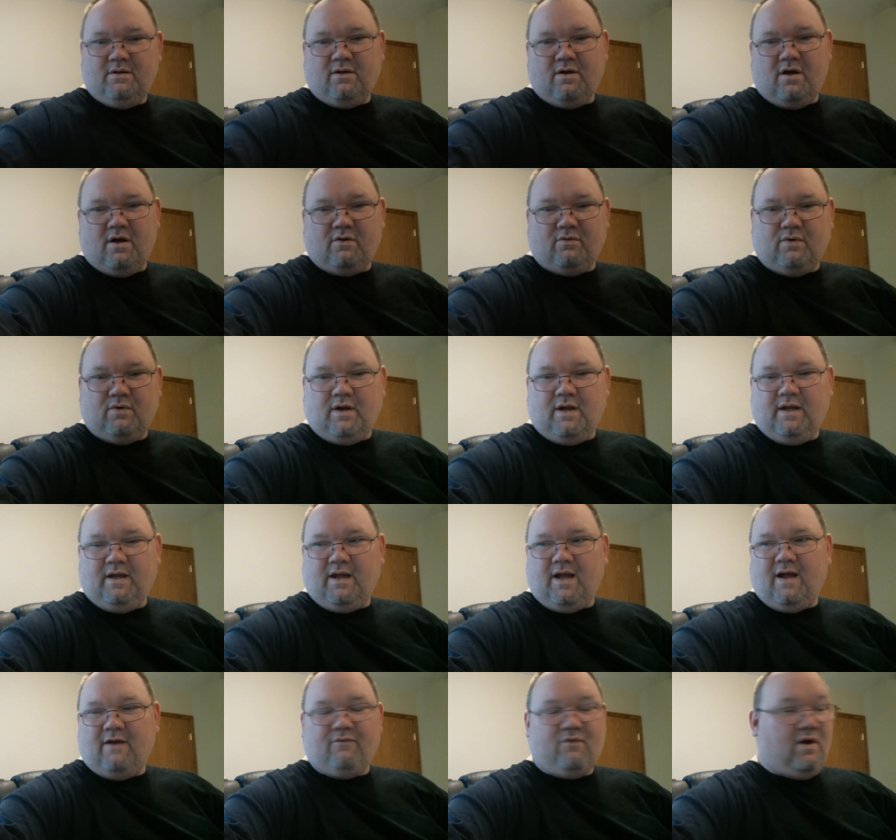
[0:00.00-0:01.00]
alright.
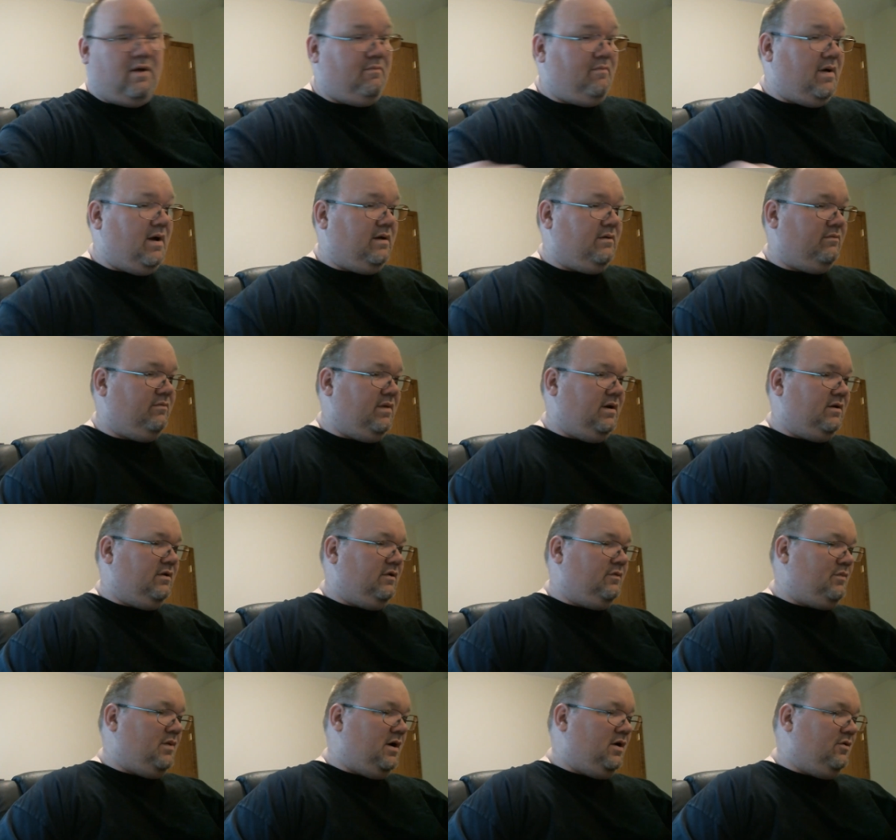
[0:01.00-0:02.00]
I've read better, better
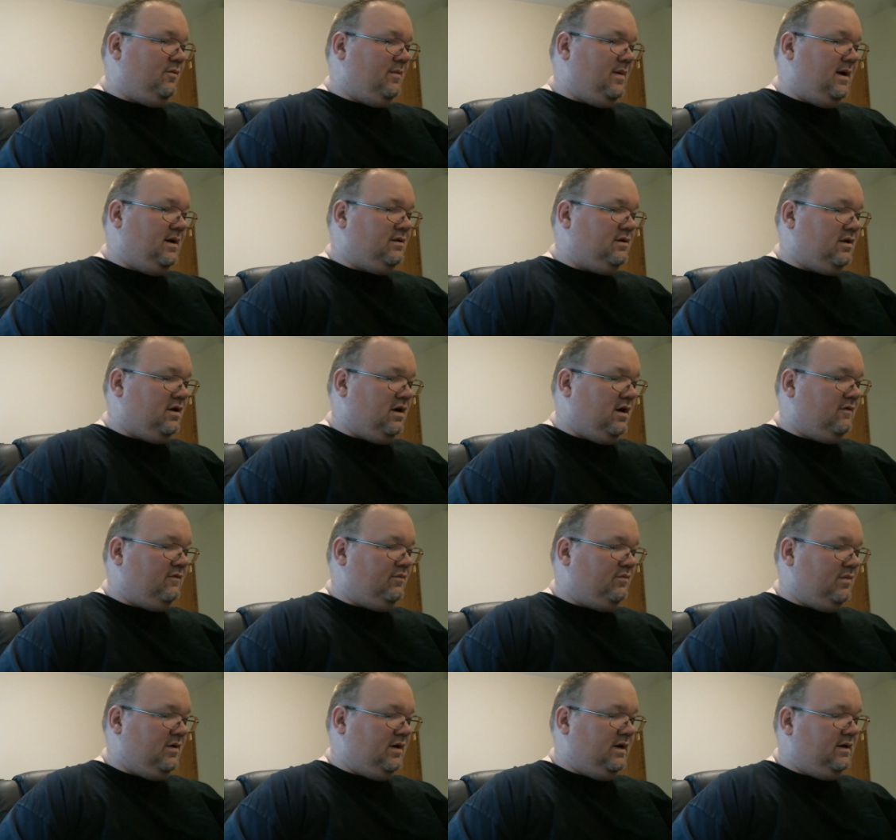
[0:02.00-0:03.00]
Spider-Man stuff,
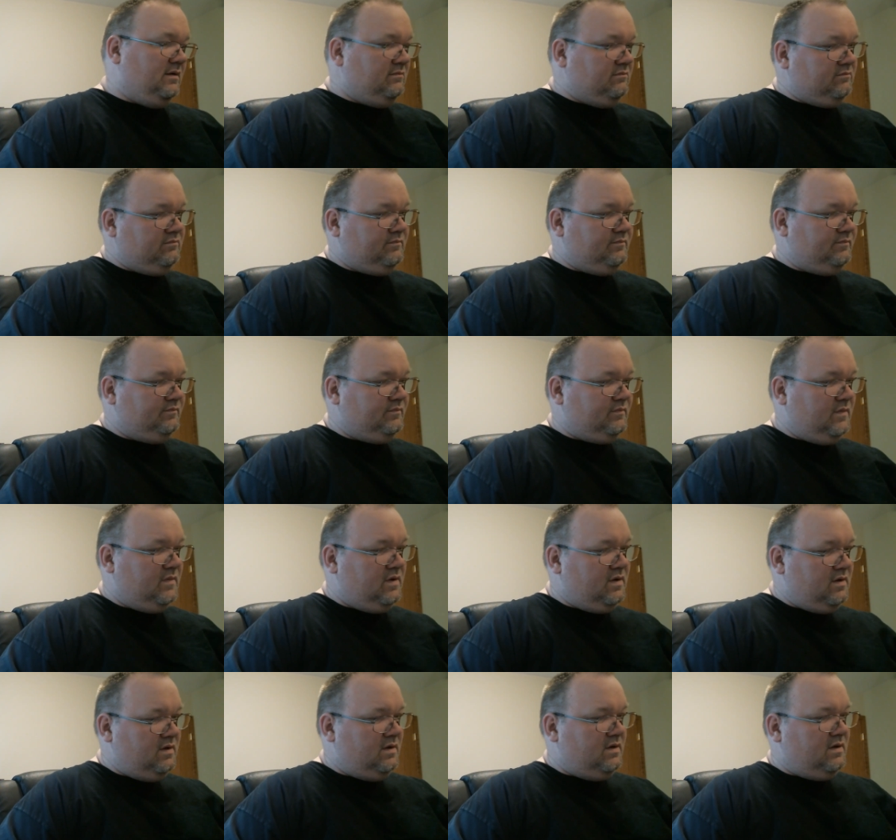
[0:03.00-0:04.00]
but
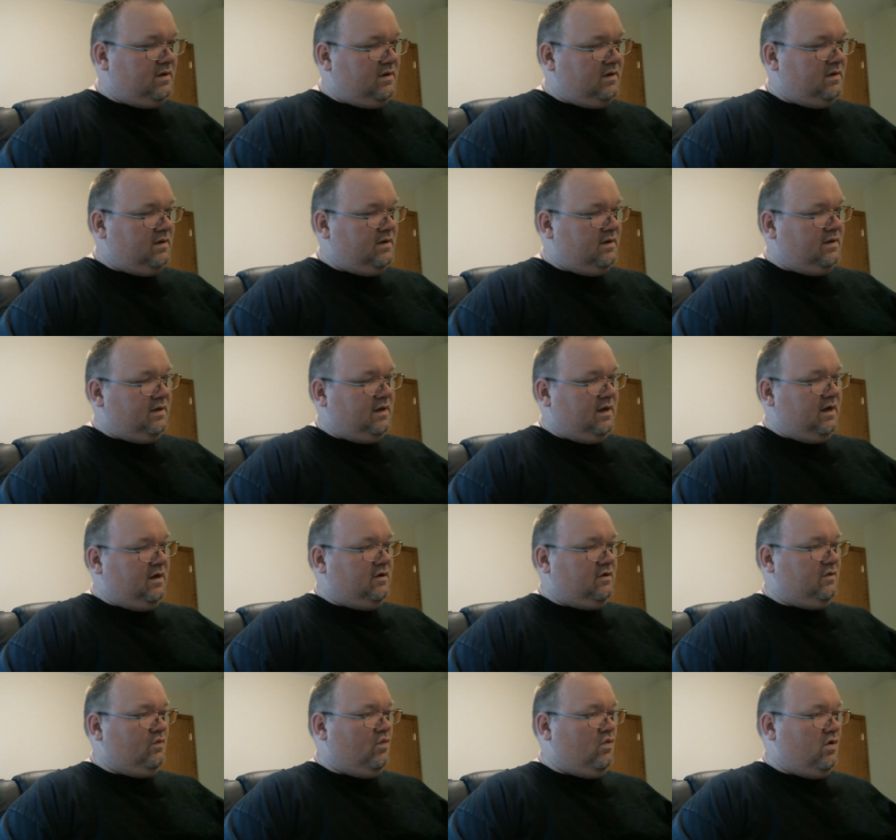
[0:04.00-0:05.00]

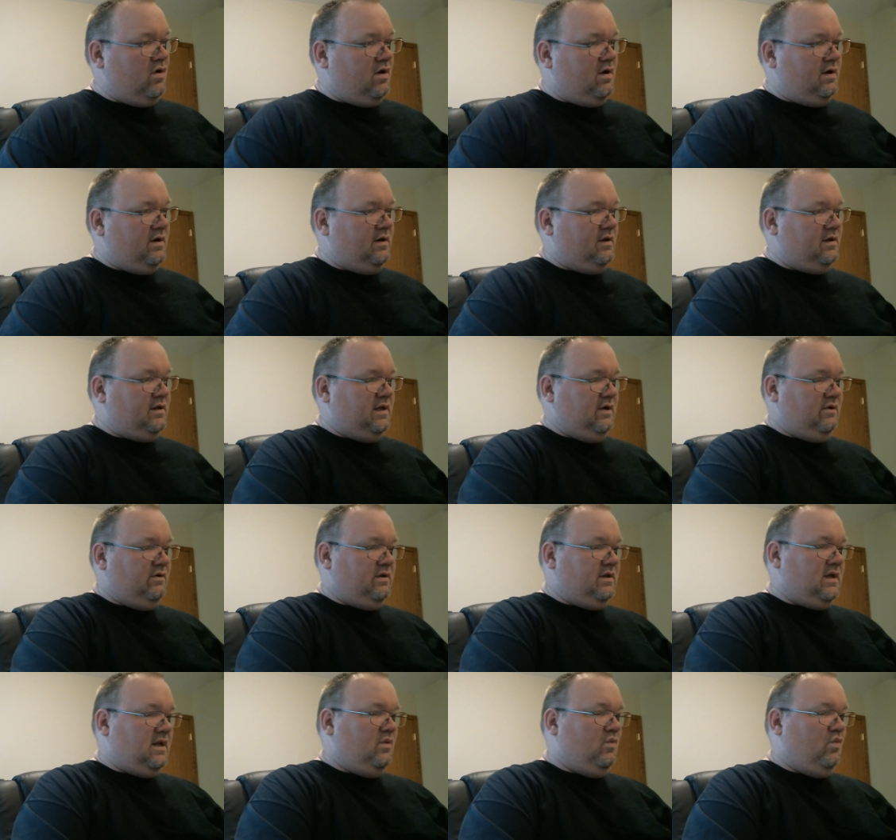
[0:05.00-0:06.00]
here's one, a series
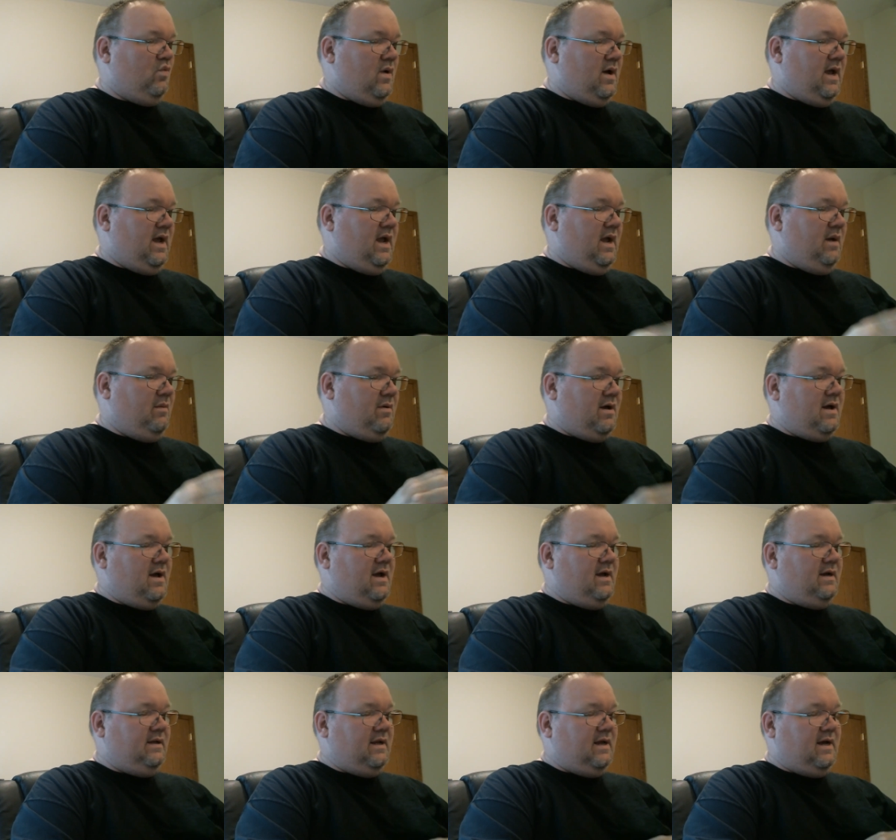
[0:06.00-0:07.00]
that I'm way
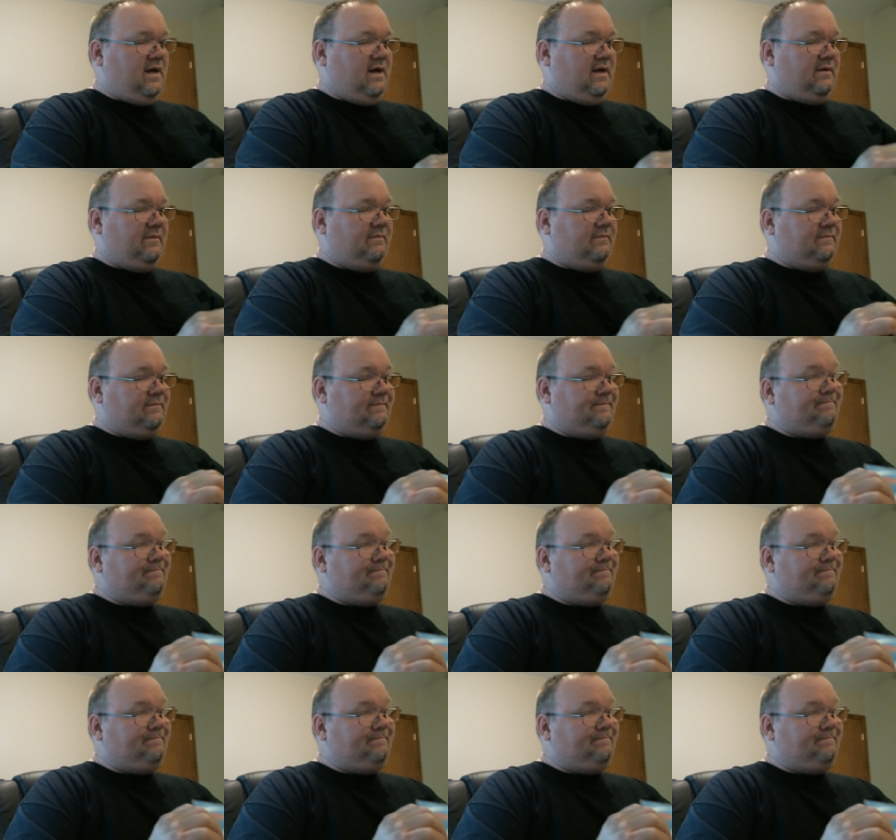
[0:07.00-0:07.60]
behind on.